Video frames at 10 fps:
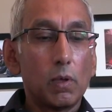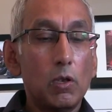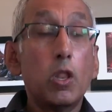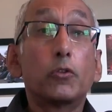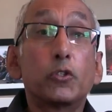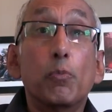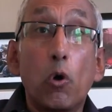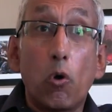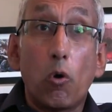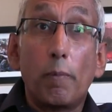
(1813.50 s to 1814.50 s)
lots
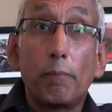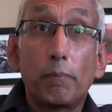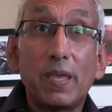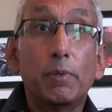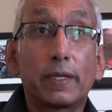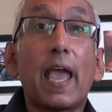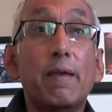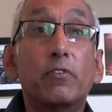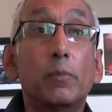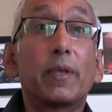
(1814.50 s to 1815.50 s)
more people
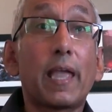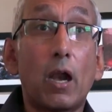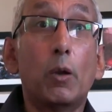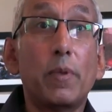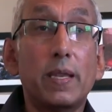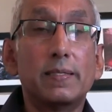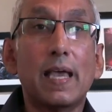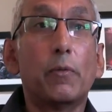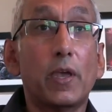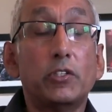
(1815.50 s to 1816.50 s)
came from the Caribbean and
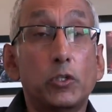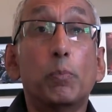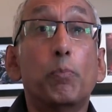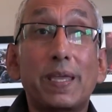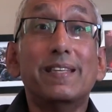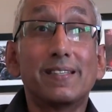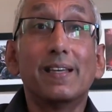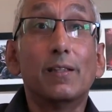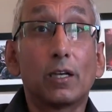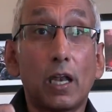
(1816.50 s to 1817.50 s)
South Asia to beat
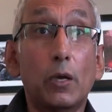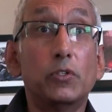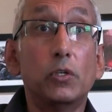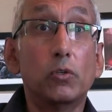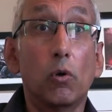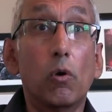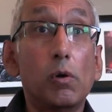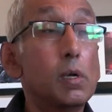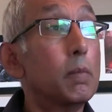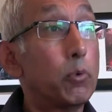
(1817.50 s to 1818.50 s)
the closing door,
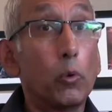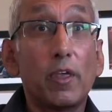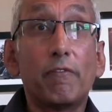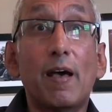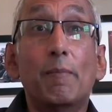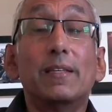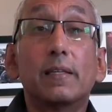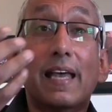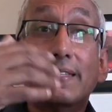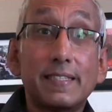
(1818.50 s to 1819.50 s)
brought their family
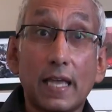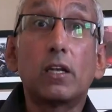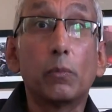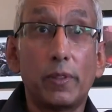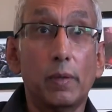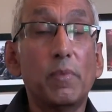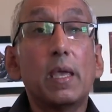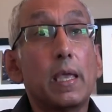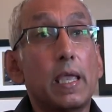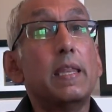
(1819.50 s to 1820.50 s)
and settled with them.
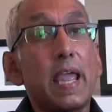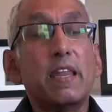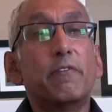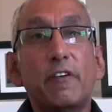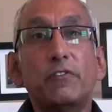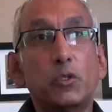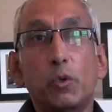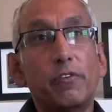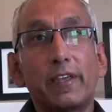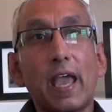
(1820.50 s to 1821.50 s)
In, in the fifties,
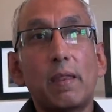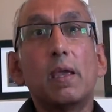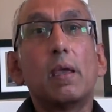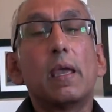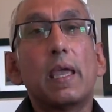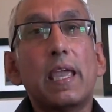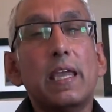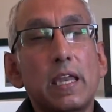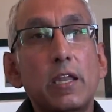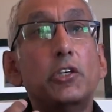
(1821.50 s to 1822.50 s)
we forget,
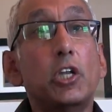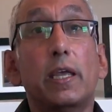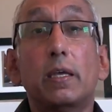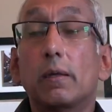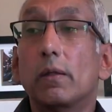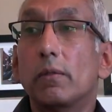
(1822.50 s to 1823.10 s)
initially,